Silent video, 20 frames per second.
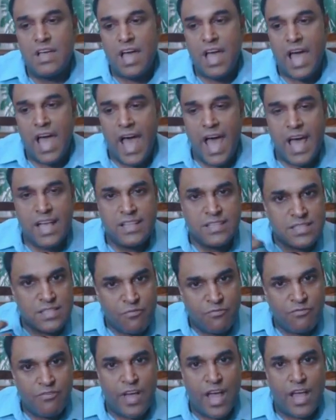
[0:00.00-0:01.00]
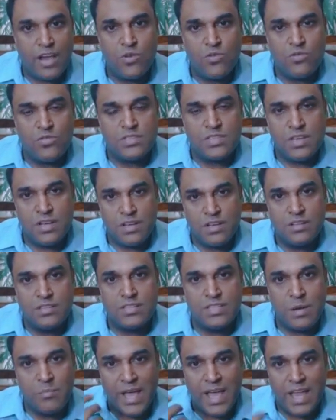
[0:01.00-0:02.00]
has some values,
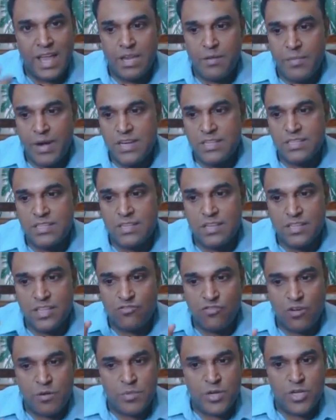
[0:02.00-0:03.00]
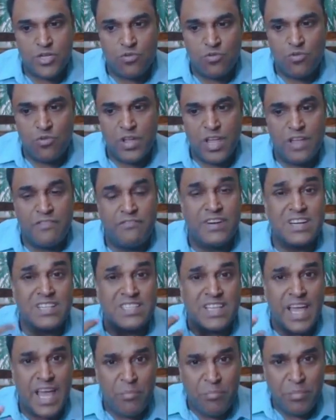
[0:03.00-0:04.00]
some elements, this will be true. If it is
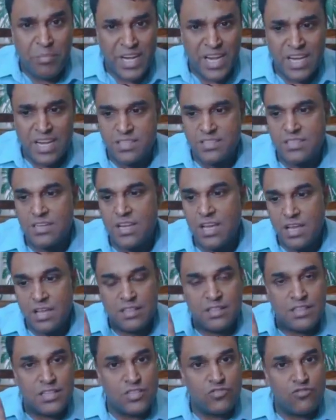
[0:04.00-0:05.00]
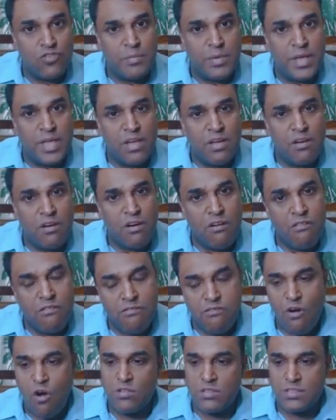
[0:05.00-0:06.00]
empty list, this will be
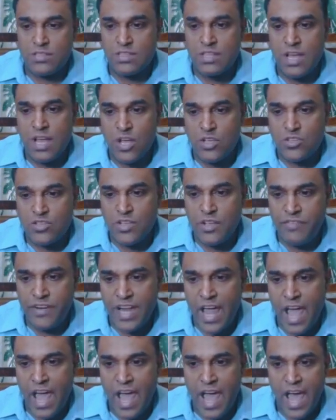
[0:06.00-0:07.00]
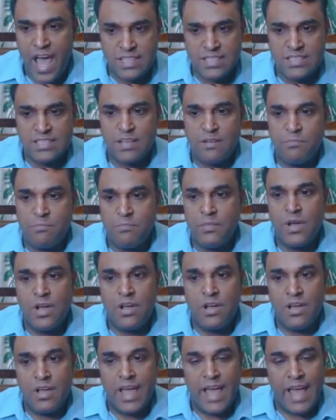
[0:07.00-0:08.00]
false. So if it has some
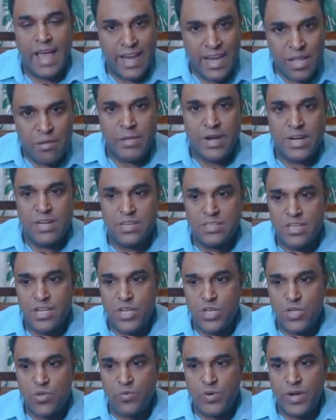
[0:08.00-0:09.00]
elements into